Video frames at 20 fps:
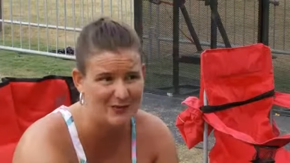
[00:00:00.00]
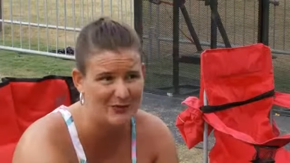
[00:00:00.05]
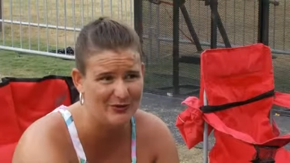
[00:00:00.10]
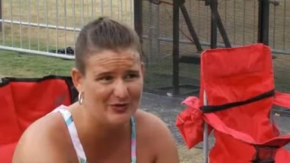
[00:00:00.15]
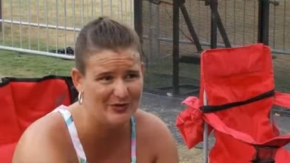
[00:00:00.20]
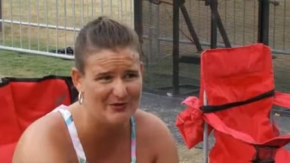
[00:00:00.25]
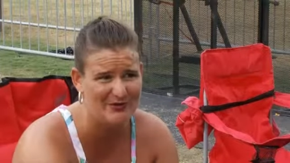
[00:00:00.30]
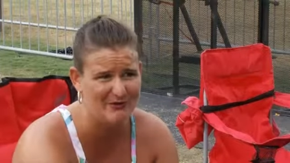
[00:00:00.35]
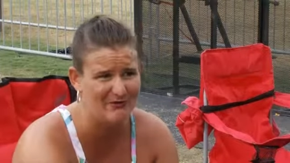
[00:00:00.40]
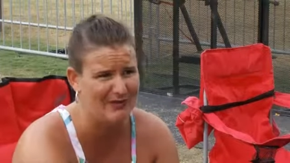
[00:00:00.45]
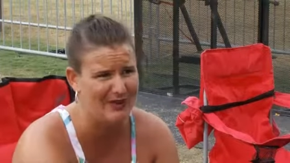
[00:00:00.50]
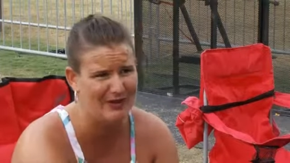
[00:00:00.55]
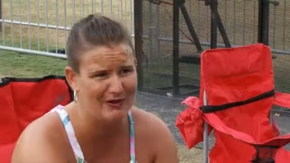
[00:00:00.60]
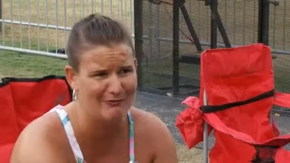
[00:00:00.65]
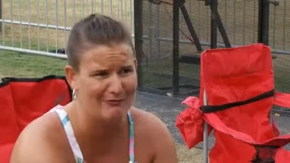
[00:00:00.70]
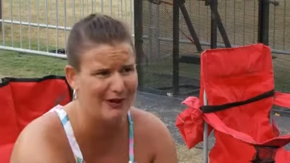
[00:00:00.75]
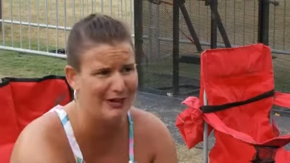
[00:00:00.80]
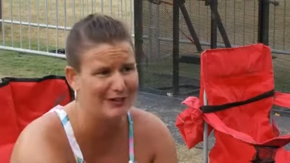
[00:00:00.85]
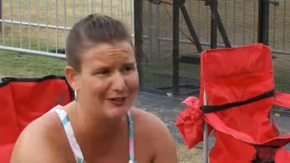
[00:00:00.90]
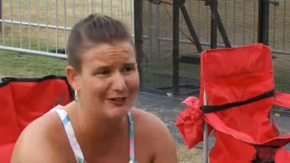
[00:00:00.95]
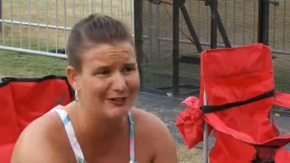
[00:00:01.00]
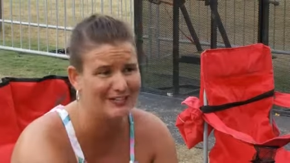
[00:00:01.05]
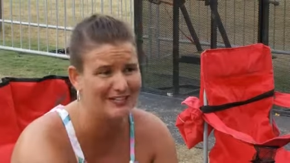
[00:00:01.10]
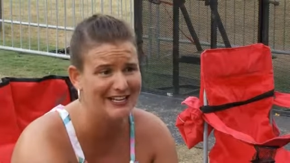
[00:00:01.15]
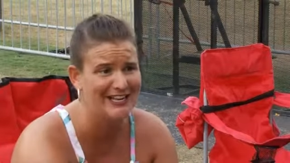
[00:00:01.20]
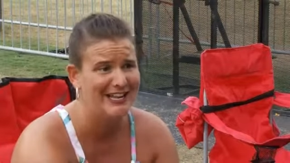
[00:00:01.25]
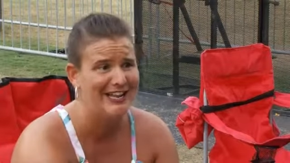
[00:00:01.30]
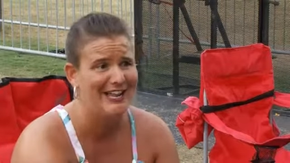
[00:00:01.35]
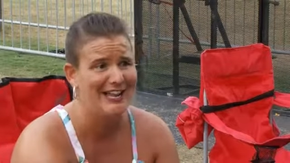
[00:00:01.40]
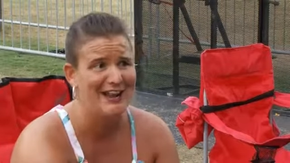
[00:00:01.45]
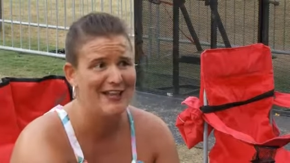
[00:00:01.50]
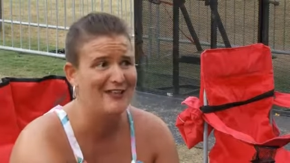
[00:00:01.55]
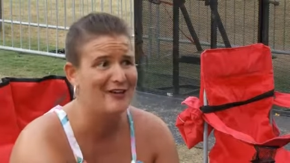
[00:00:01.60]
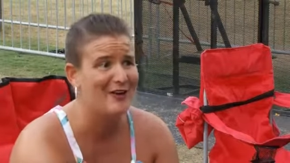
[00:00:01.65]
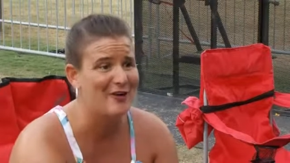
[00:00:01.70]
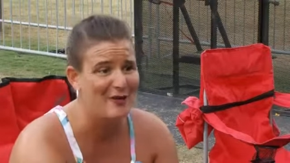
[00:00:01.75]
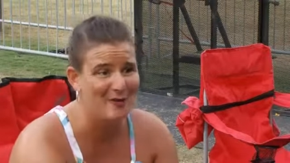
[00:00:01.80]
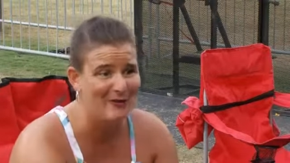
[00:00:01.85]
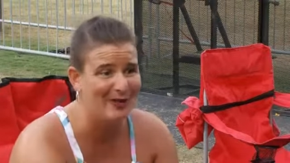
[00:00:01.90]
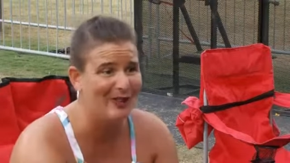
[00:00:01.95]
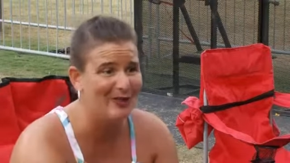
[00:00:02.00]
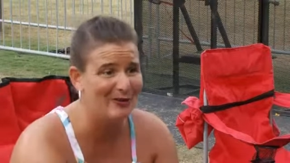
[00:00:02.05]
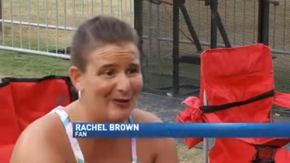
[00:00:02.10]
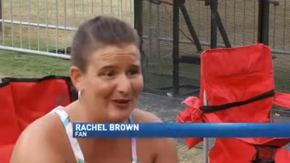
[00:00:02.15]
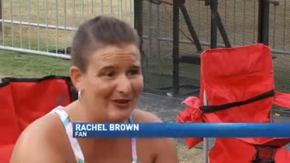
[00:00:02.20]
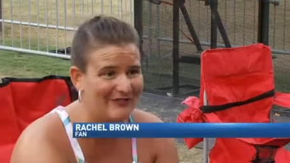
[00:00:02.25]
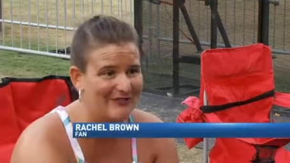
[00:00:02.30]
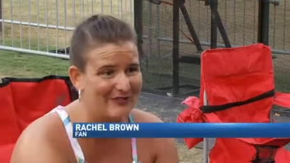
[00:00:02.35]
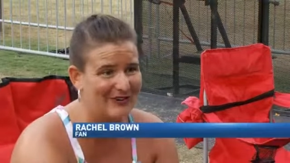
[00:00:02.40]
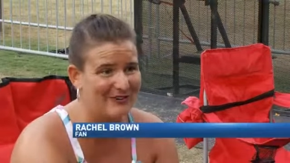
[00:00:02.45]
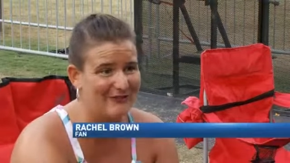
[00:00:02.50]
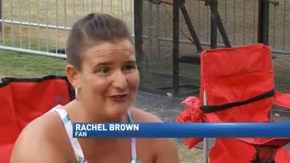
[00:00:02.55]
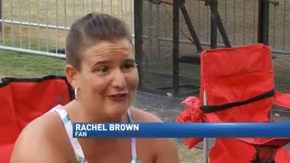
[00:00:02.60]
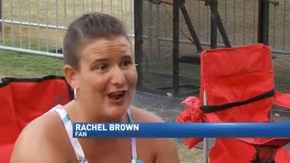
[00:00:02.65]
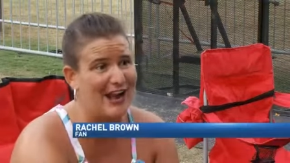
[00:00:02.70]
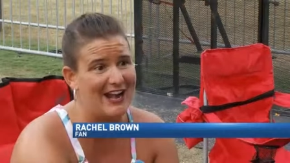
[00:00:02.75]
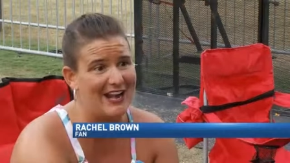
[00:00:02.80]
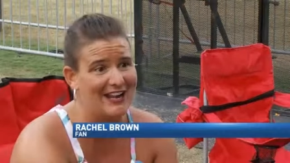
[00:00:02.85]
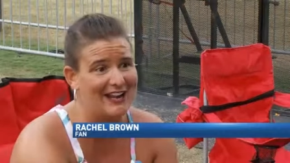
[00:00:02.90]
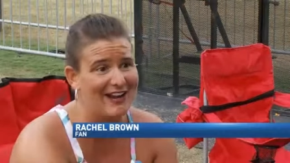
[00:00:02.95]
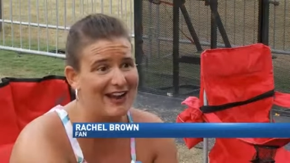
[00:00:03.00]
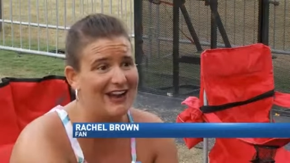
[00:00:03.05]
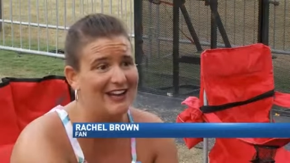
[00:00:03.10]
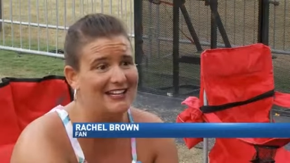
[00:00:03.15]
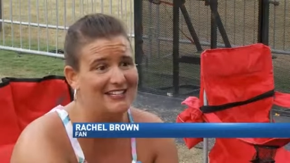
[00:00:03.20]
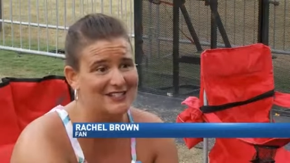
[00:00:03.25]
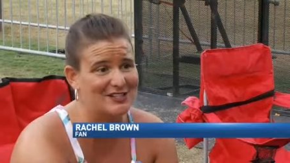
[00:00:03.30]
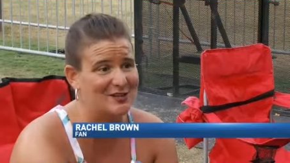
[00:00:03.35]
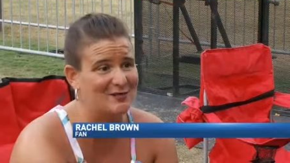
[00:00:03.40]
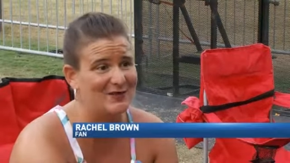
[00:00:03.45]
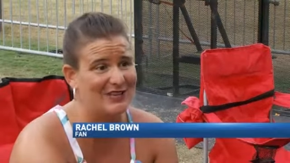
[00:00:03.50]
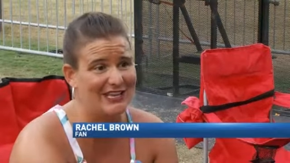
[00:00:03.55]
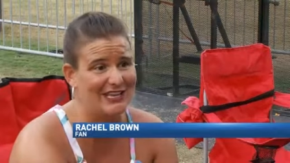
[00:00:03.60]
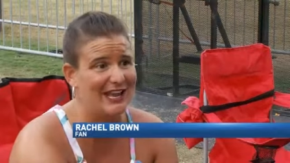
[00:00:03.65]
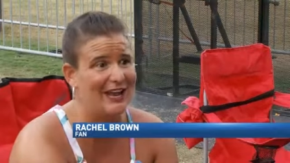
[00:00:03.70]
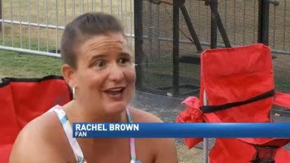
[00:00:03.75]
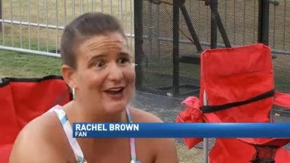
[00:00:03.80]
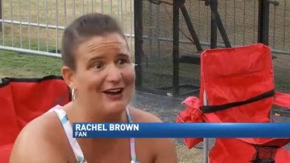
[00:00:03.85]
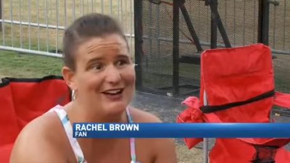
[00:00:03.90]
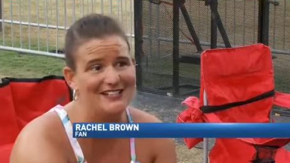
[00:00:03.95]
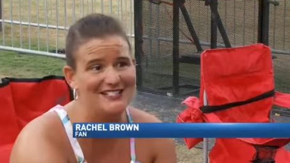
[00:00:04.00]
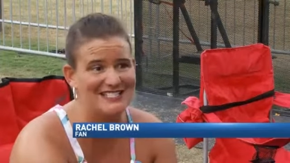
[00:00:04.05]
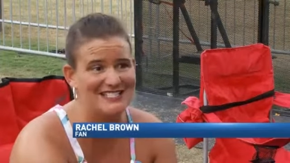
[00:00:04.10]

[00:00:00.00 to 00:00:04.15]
It made a record. I thought, oh my lord, for Friday night, it's going to be chaos.